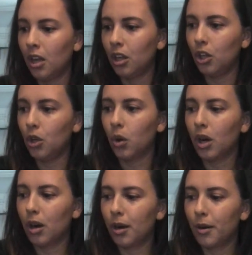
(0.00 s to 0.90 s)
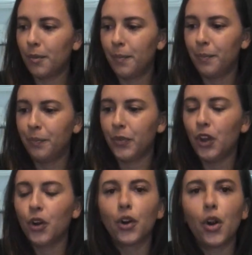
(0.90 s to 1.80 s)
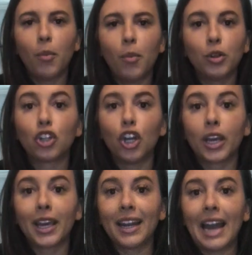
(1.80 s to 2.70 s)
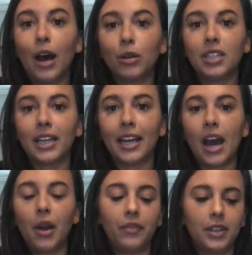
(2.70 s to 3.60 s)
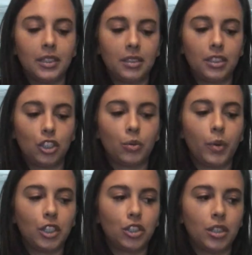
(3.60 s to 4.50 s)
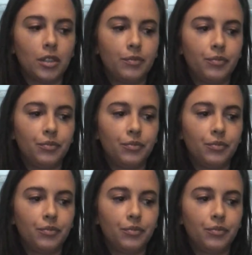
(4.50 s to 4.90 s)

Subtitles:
you're almost looking at how to get out of this situation.